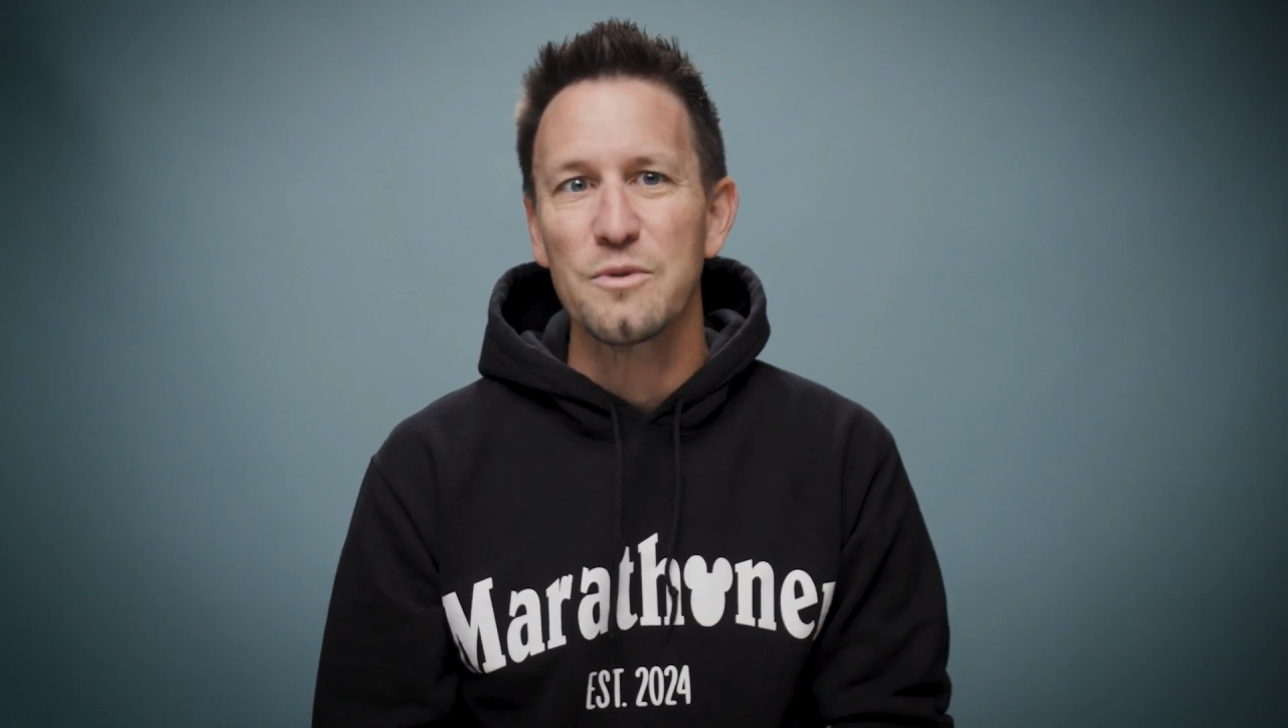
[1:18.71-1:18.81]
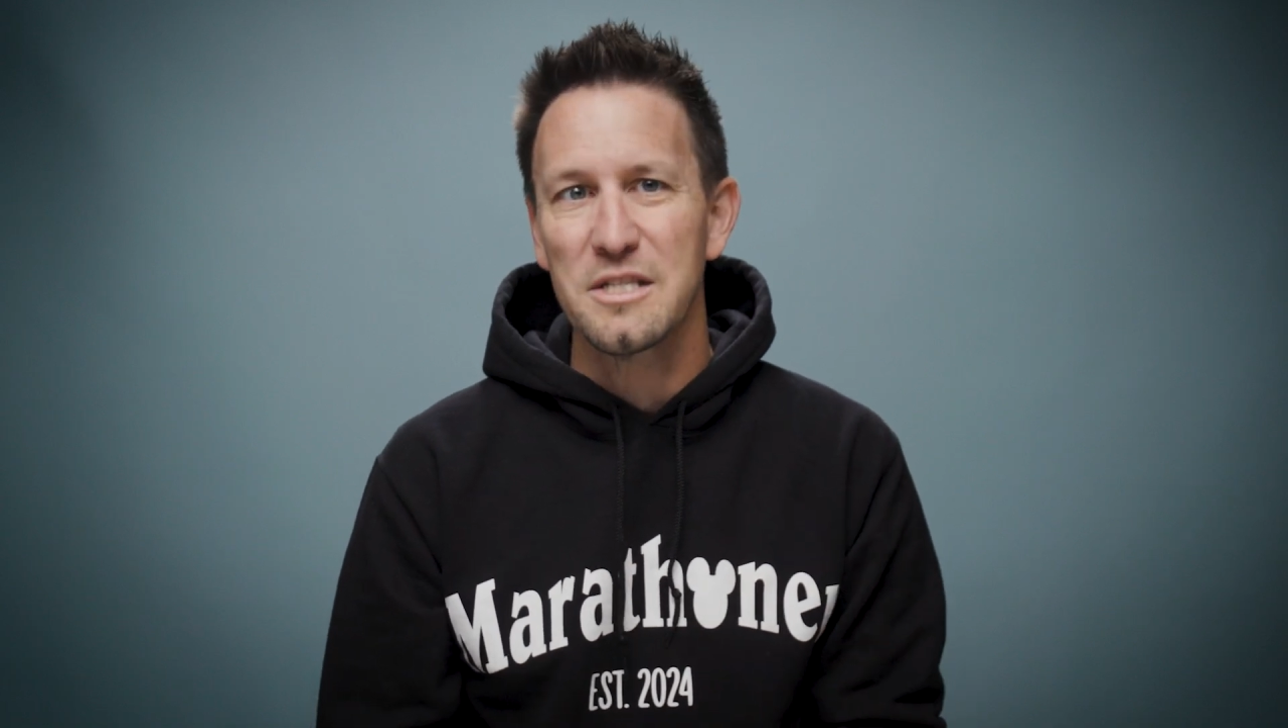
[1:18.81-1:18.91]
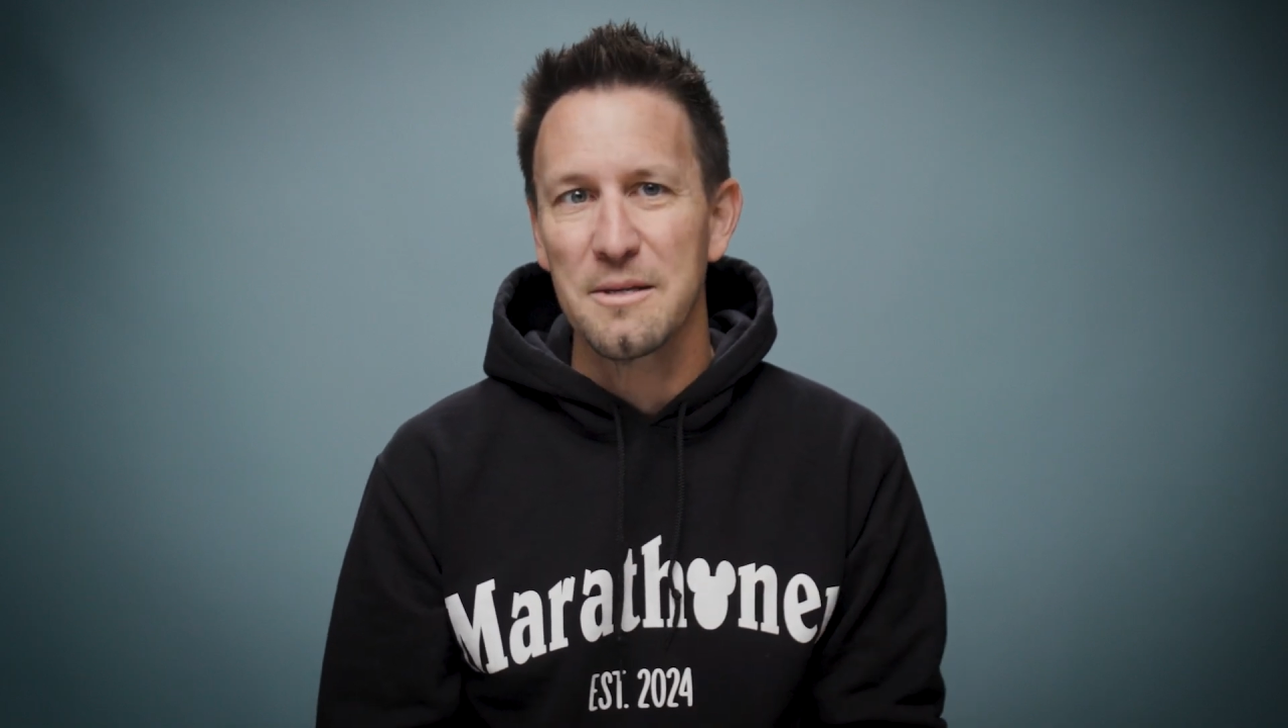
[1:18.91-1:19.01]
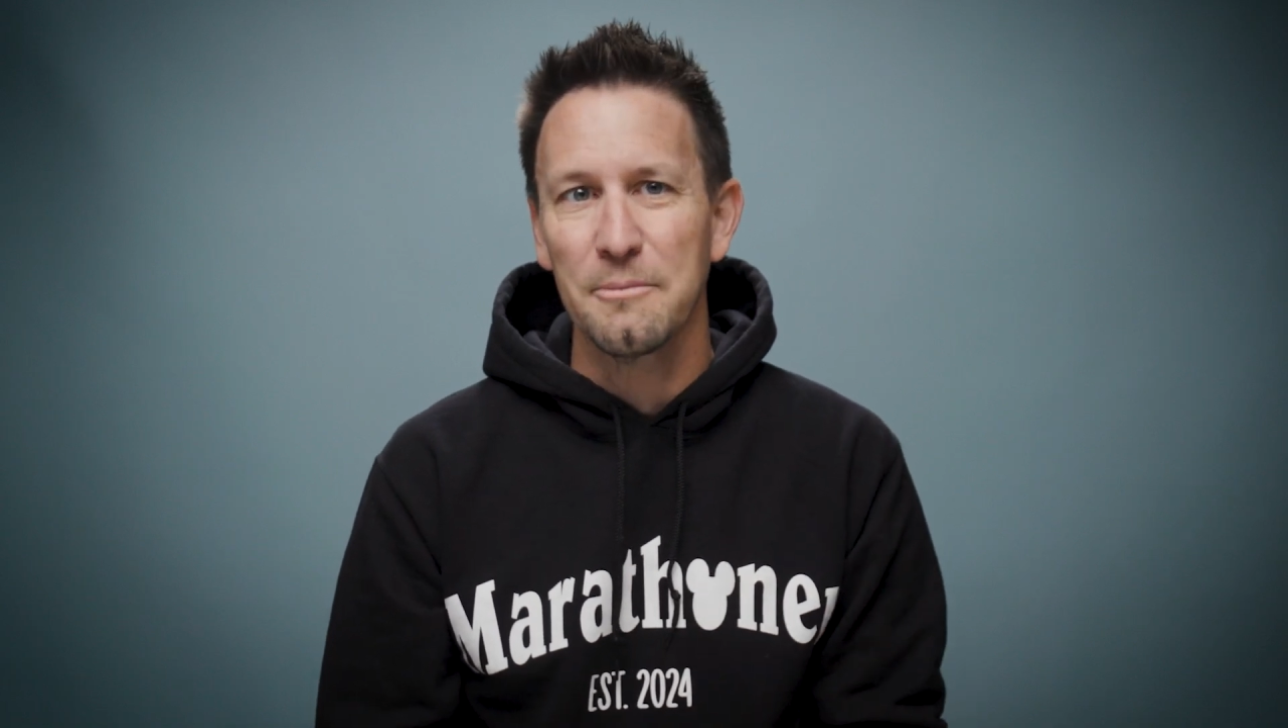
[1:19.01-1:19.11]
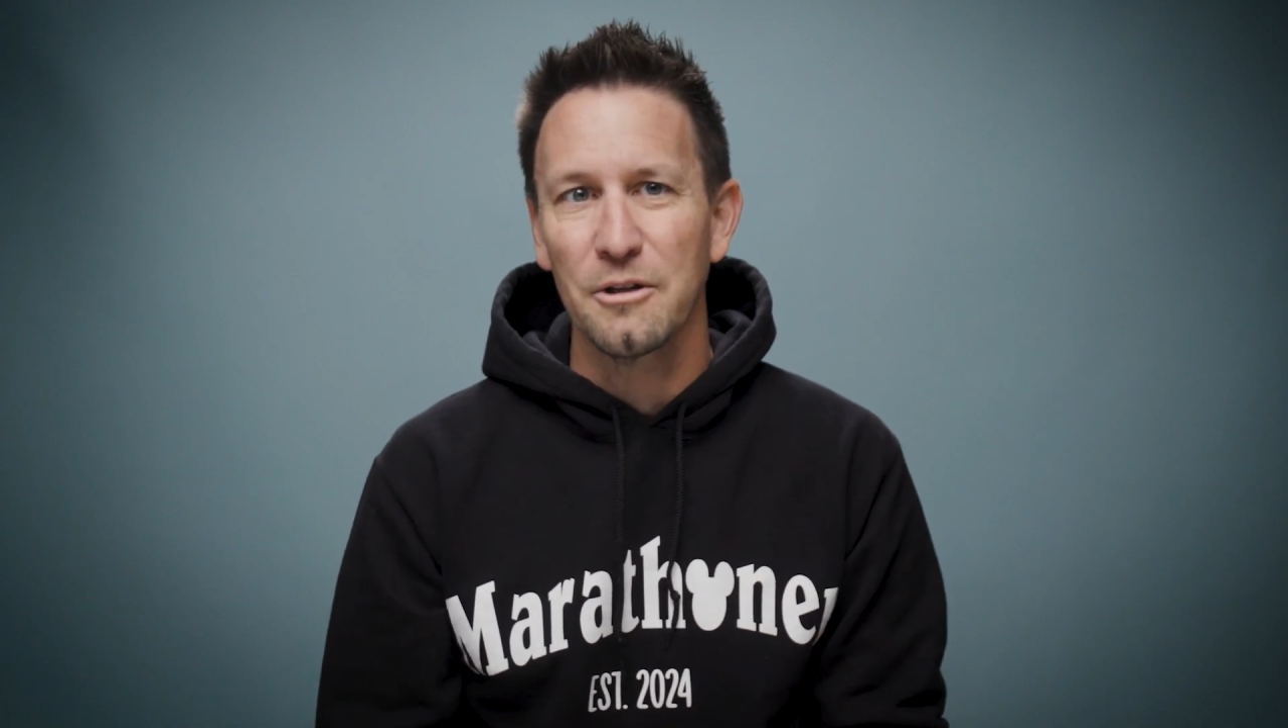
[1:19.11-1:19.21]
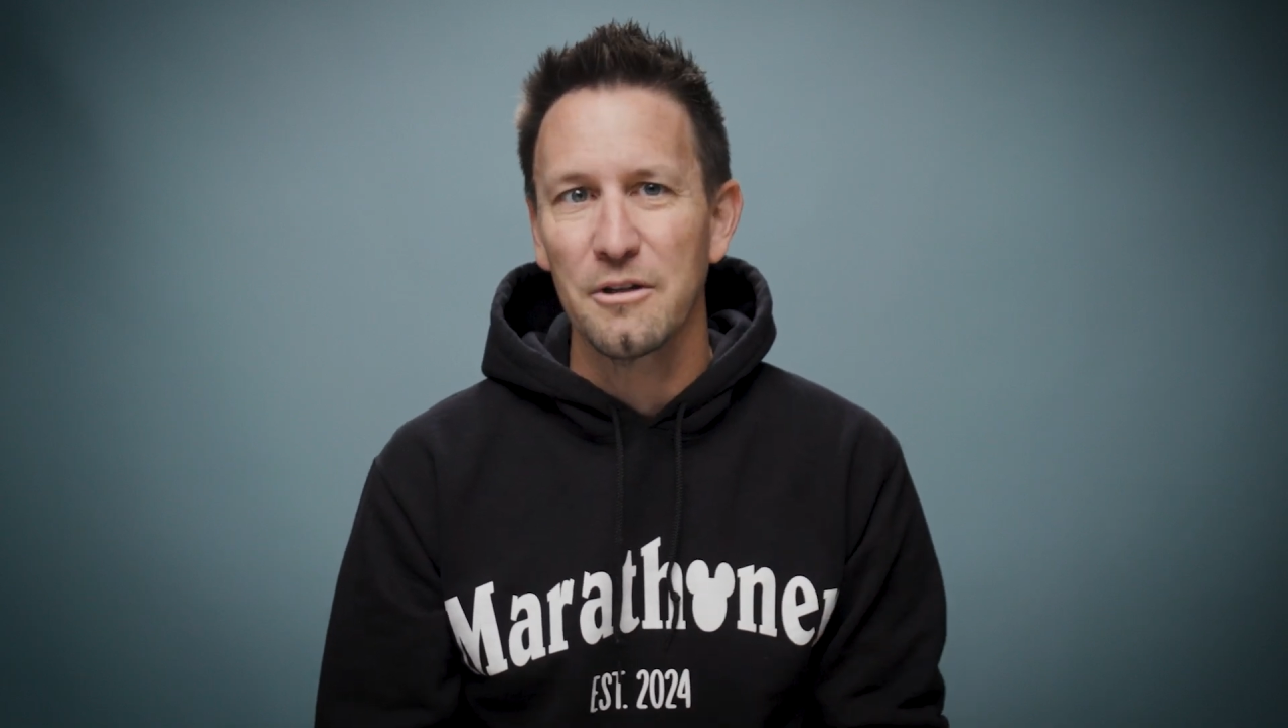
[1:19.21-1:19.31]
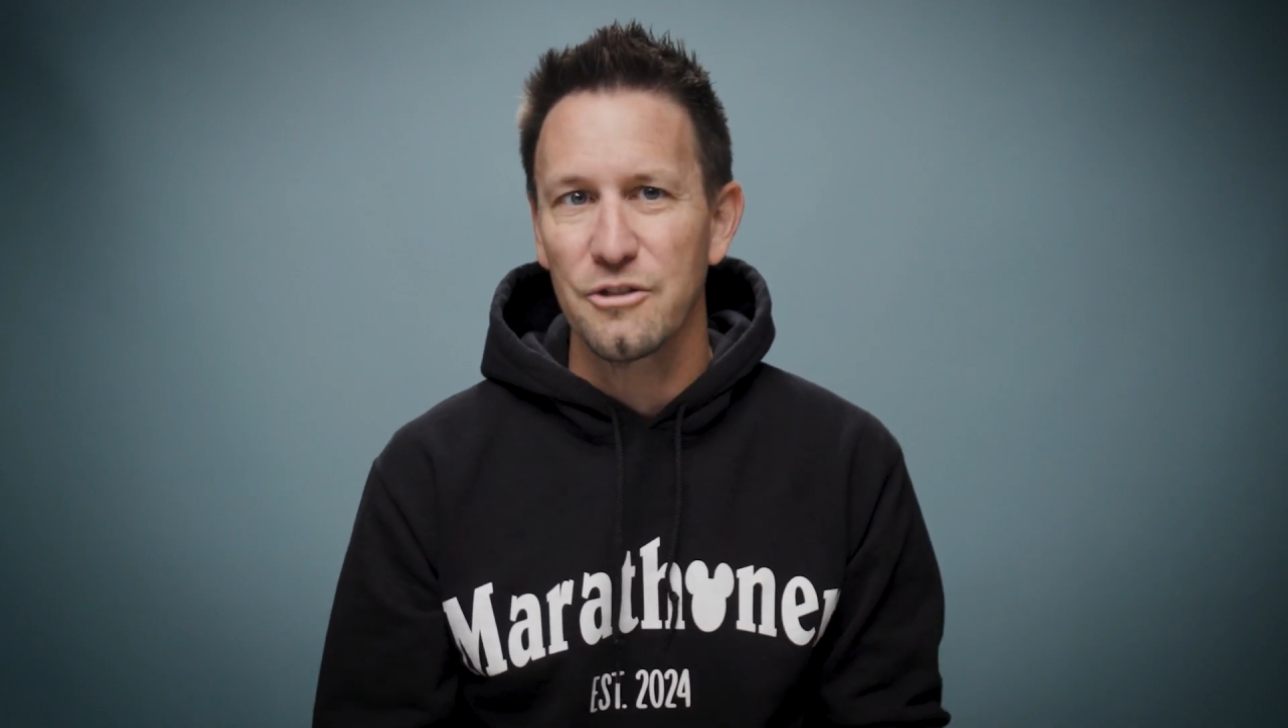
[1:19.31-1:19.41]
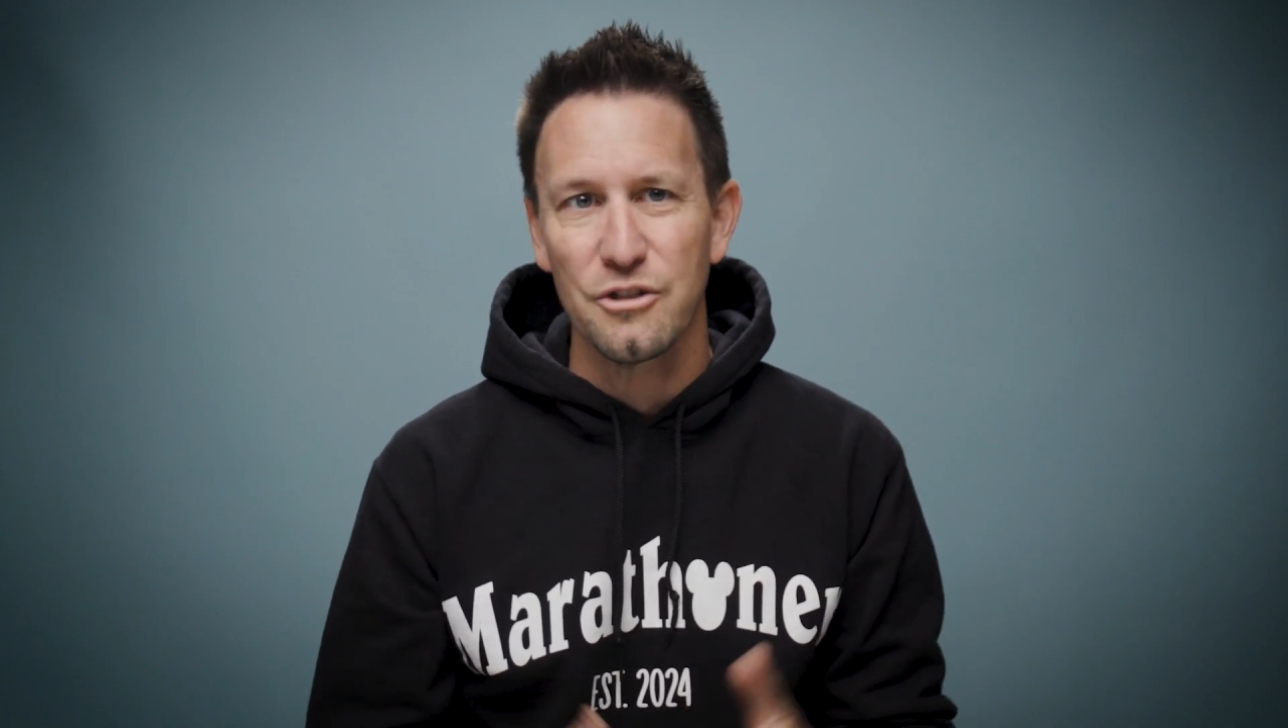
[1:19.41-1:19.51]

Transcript: was similar,